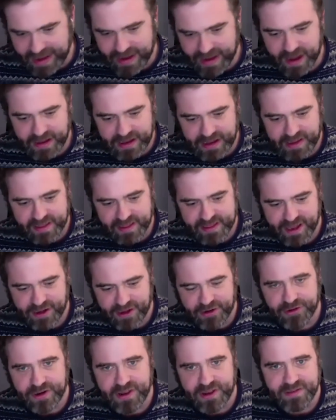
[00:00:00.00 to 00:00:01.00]
late 19th
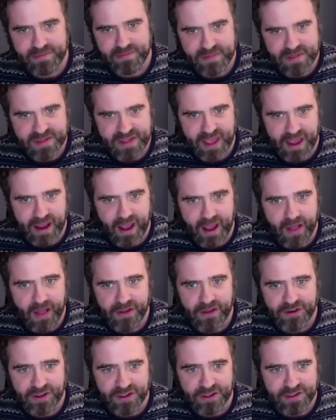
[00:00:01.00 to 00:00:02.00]
century
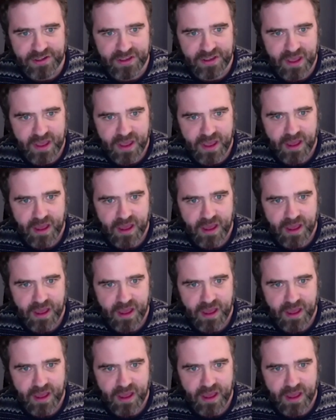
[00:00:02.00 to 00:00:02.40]
psychologist,